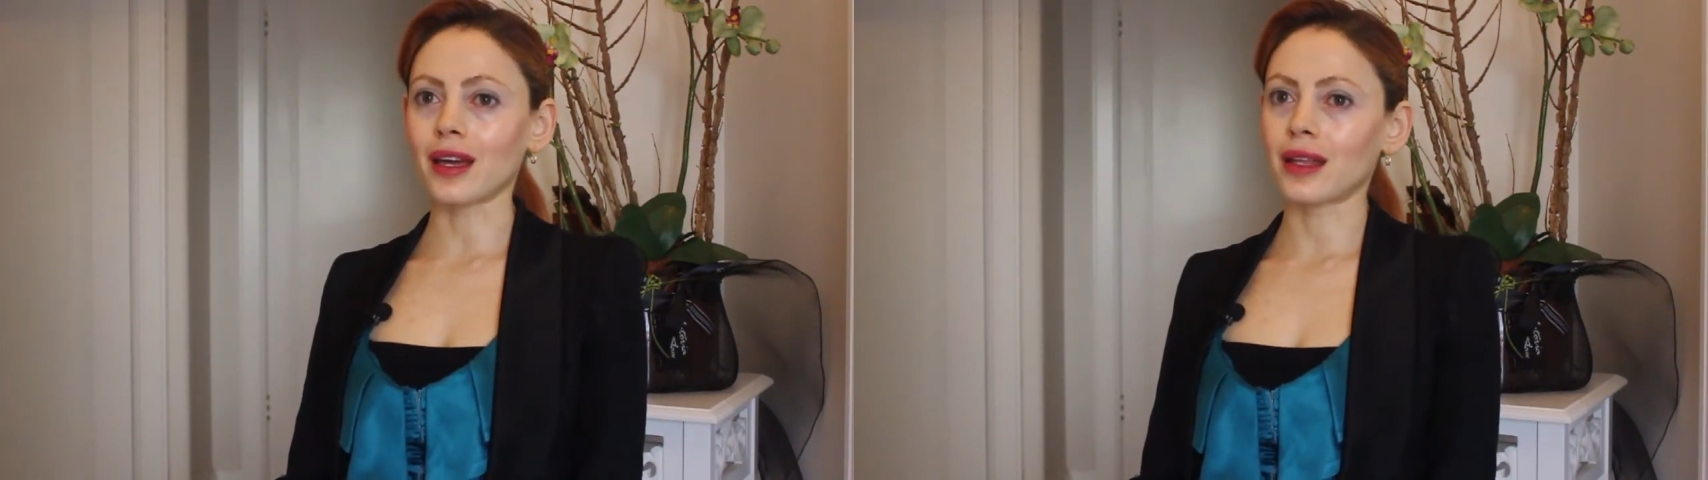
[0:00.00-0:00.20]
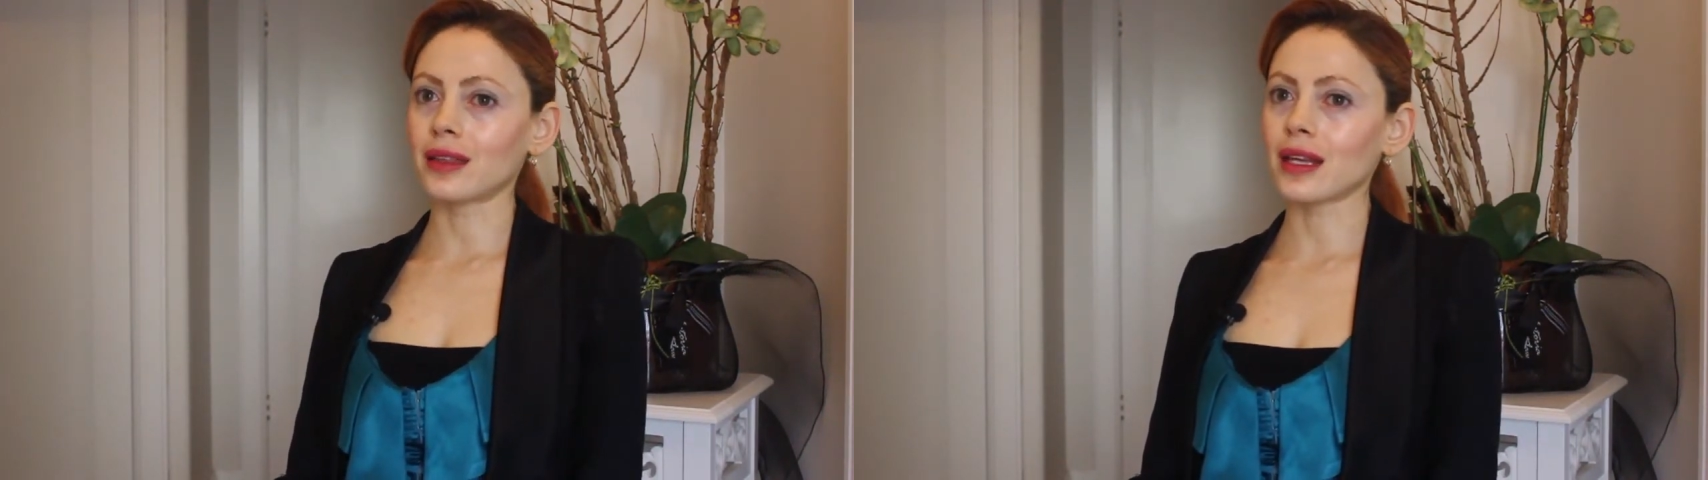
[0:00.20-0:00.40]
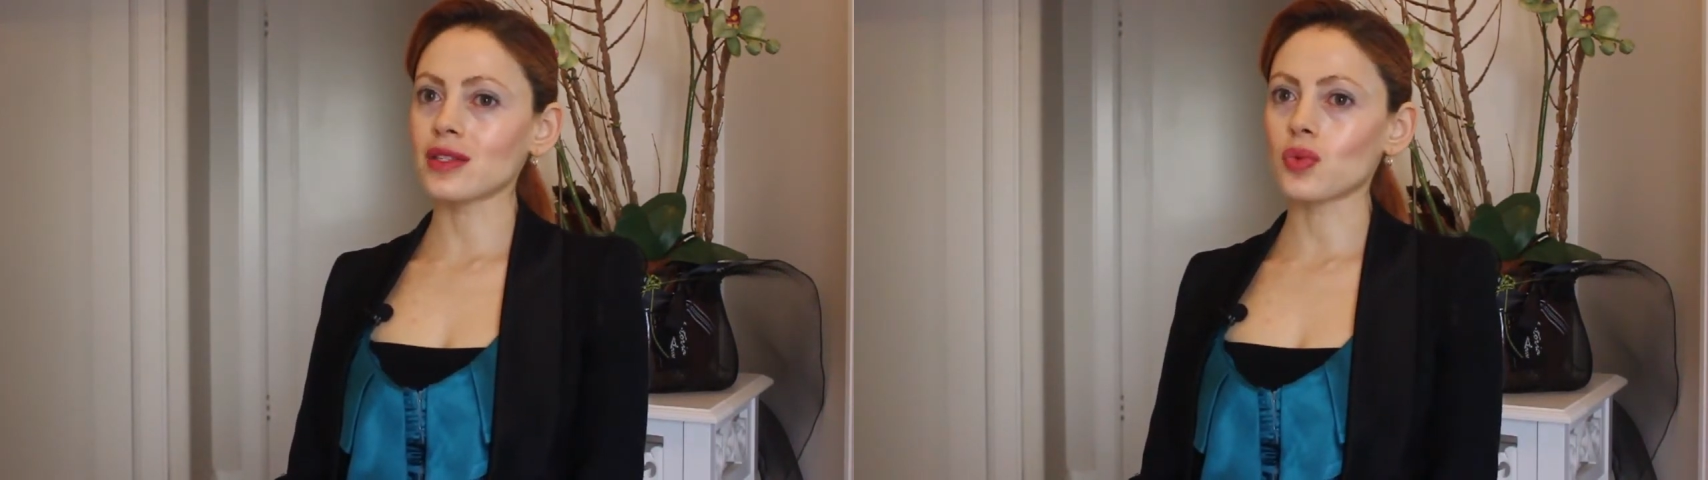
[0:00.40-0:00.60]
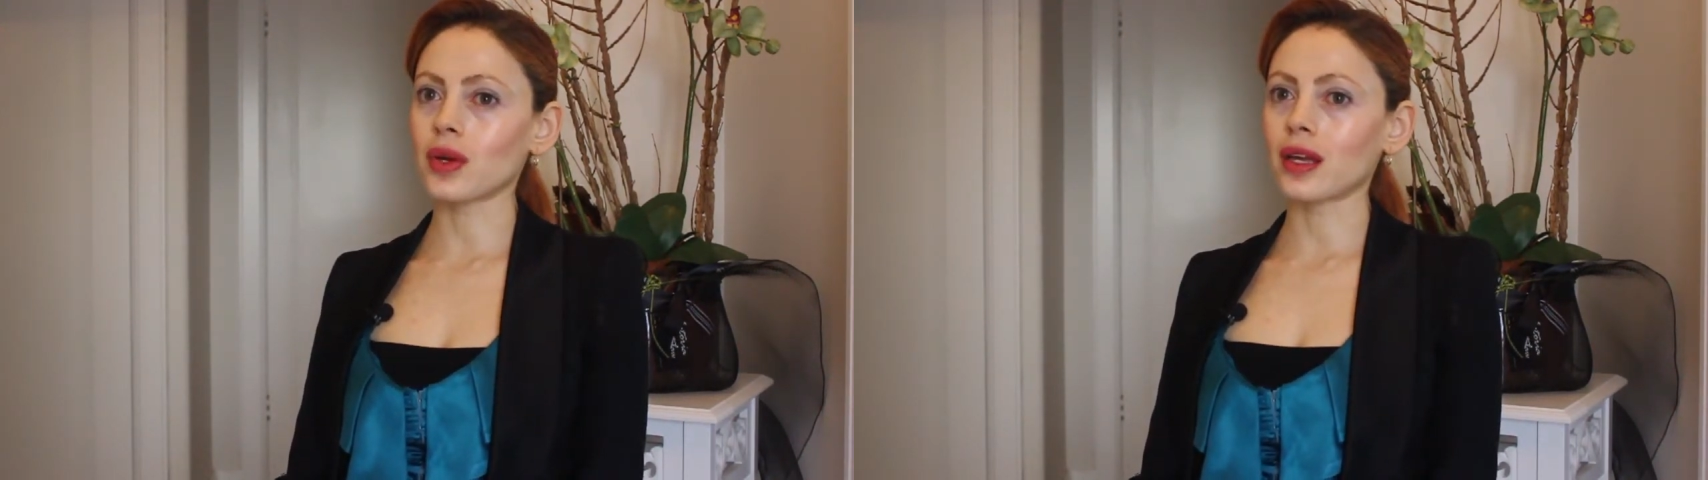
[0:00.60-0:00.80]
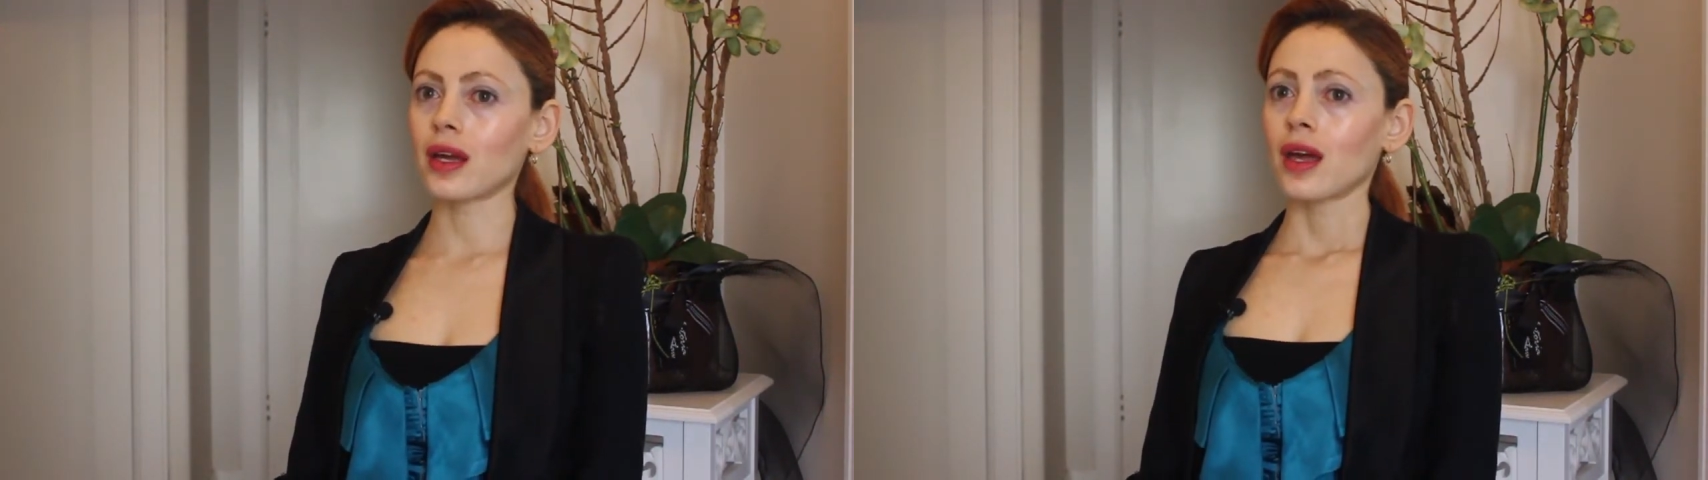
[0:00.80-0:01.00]
and that's
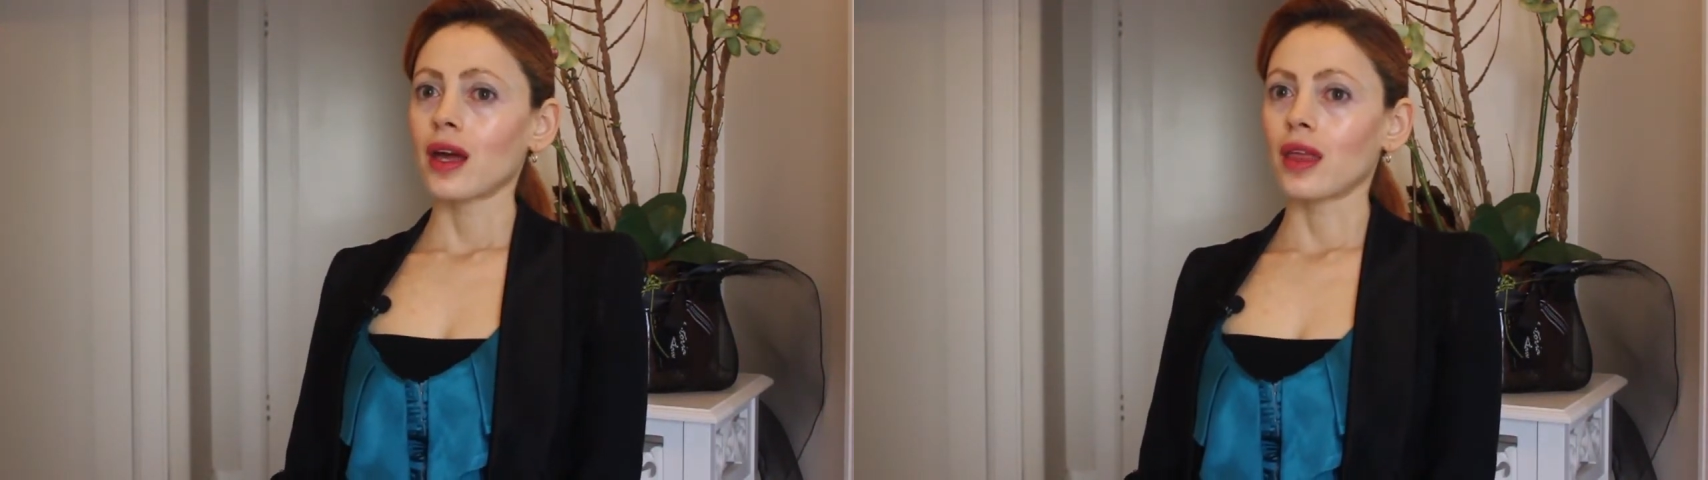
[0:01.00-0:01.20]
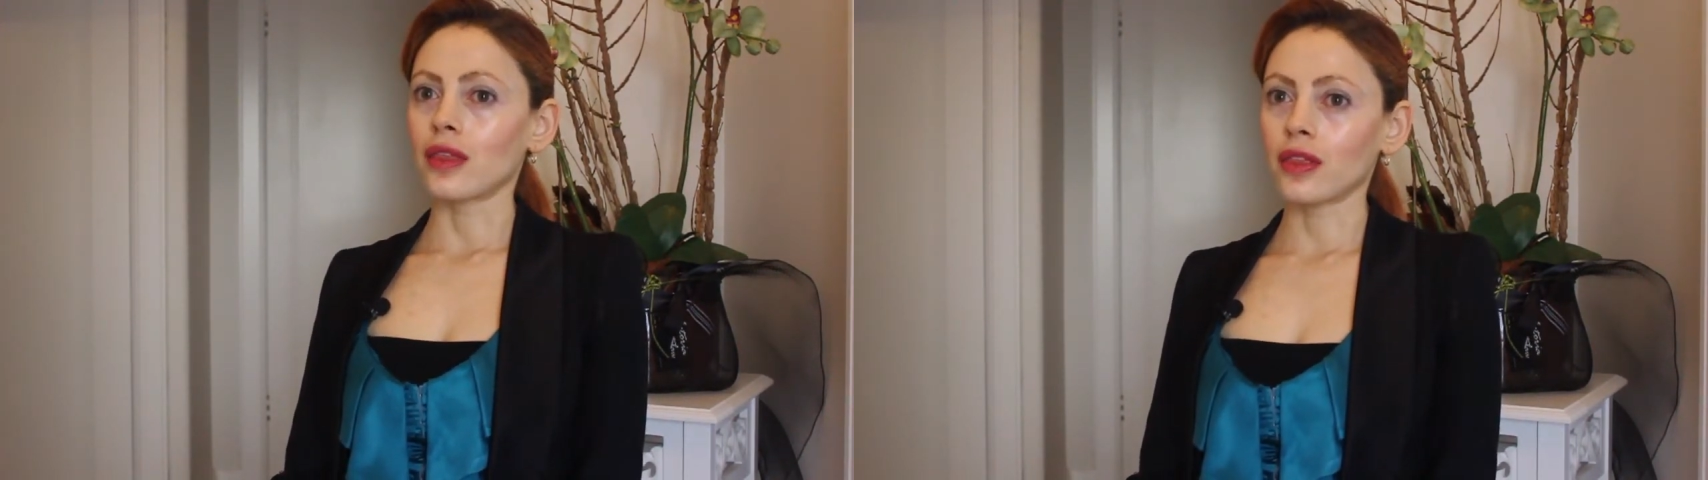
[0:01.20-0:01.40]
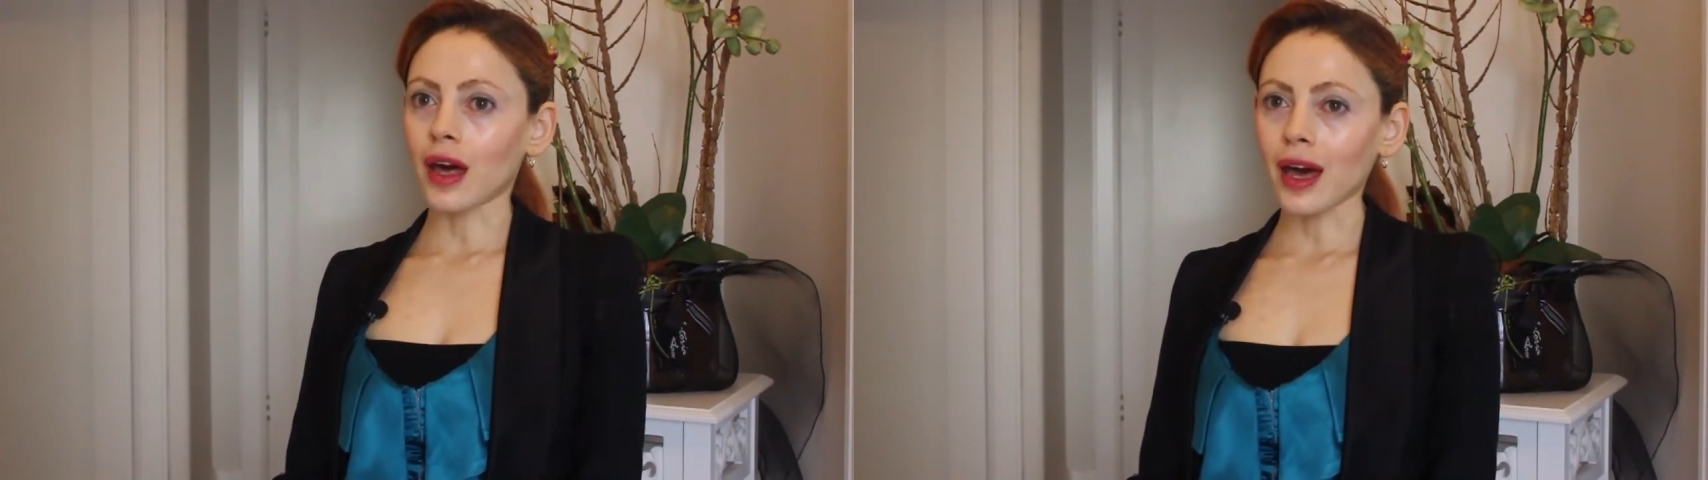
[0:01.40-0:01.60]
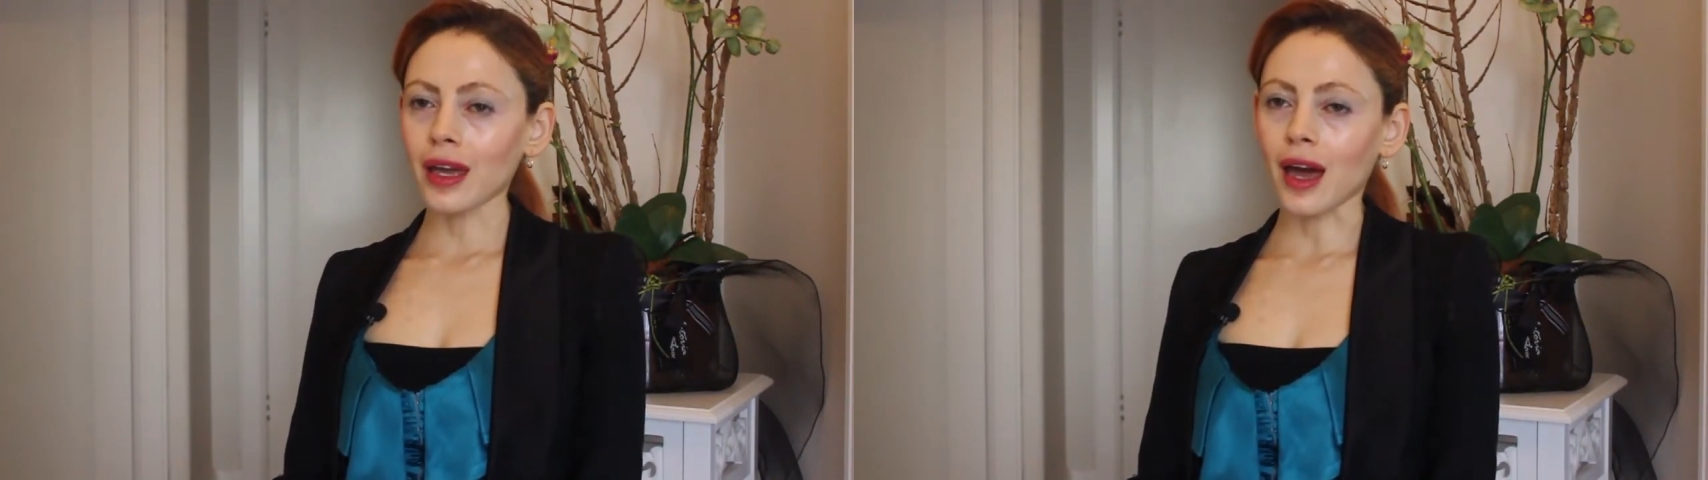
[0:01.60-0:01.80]
where they